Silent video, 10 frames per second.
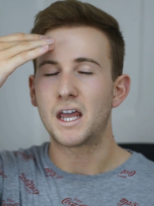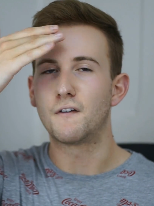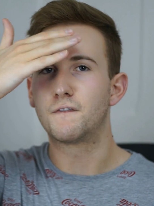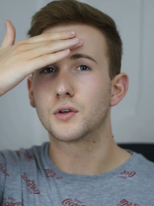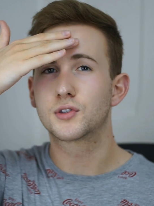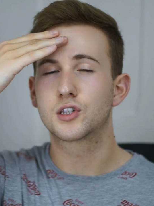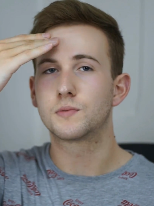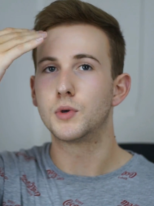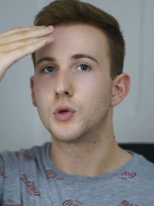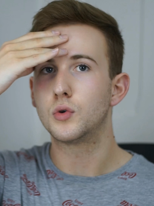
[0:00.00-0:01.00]
it feels
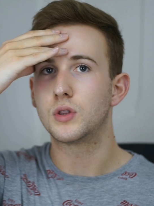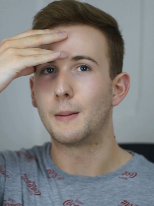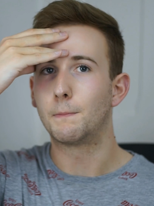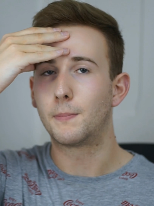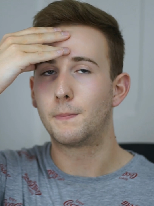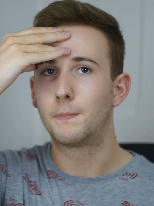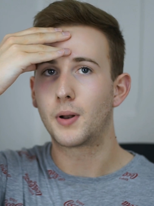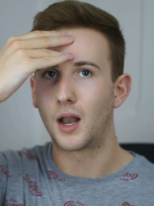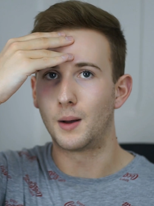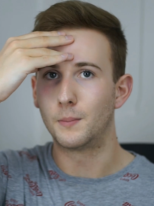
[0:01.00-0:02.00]
smooth and
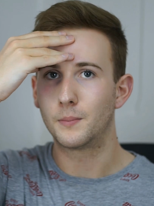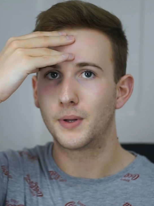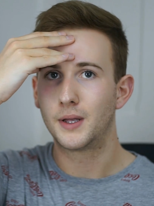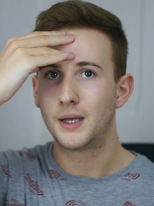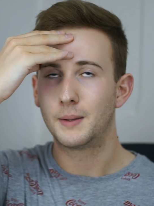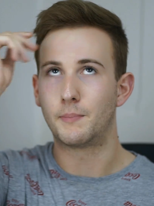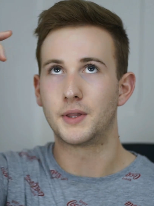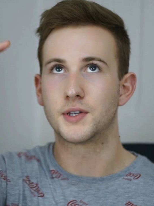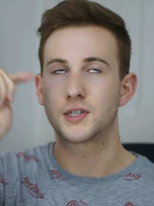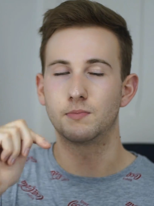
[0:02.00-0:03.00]
plump,
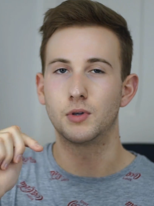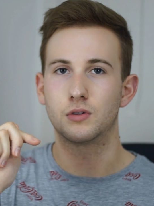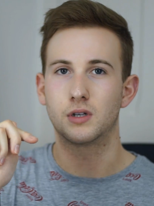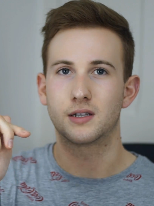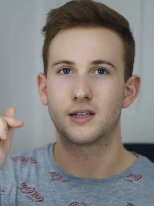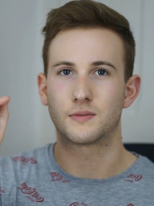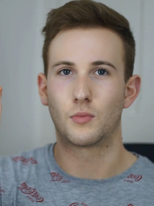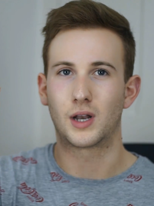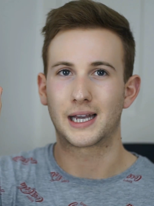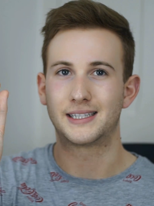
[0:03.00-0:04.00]
but the smoothness is
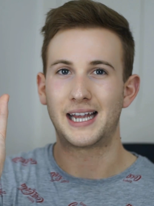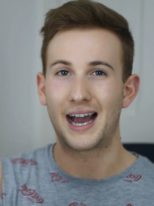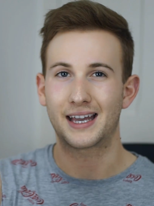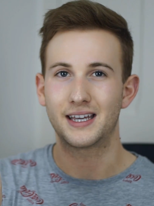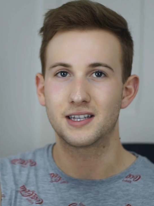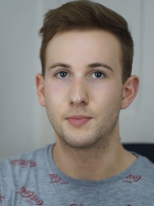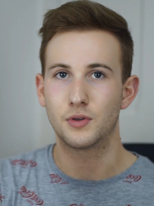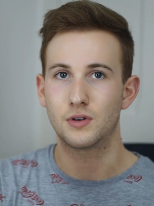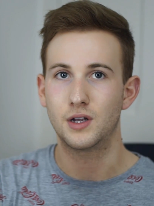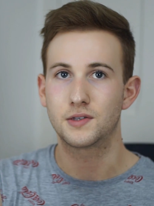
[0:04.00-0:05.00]
more like a tacky
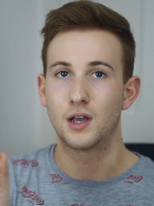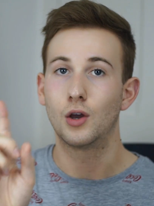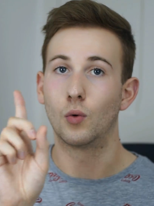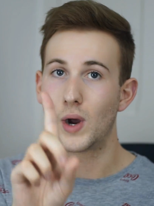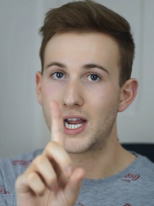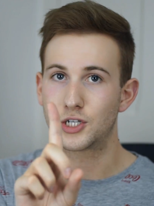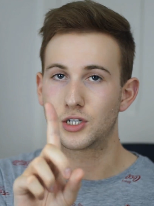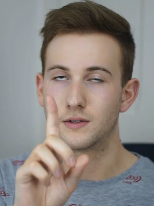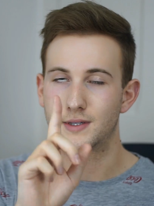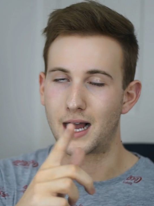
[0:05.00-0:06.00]
smoothness,
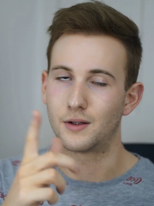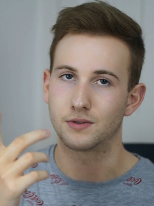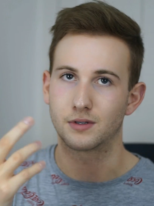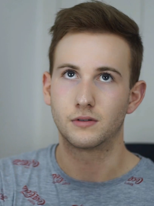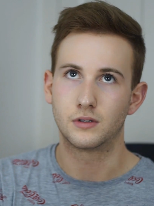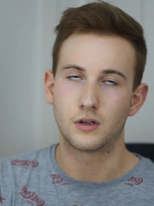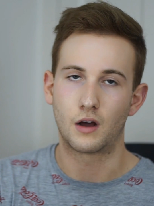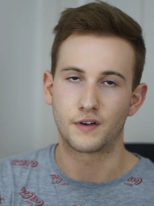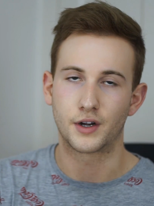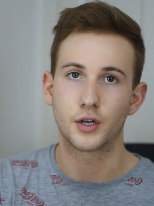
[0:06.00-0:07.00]
which sounds
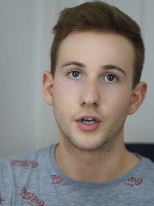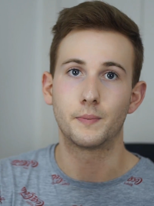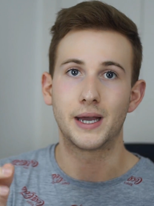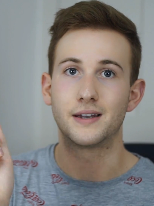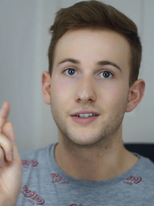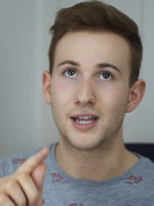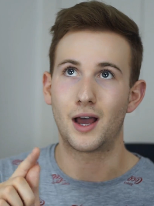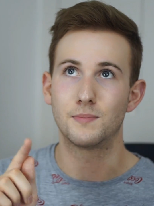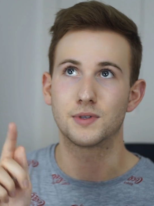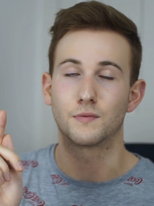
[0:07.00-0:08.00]
not very good, but in
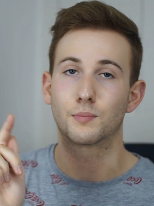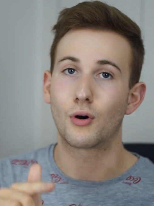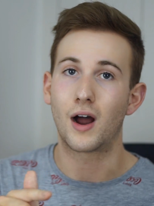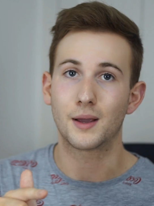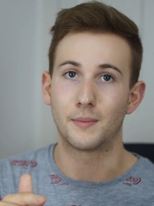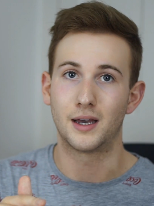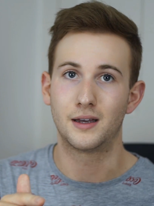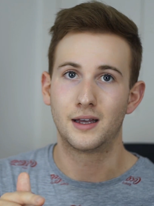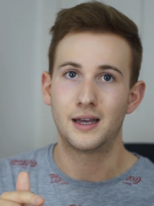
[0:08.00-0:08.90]
terms of primer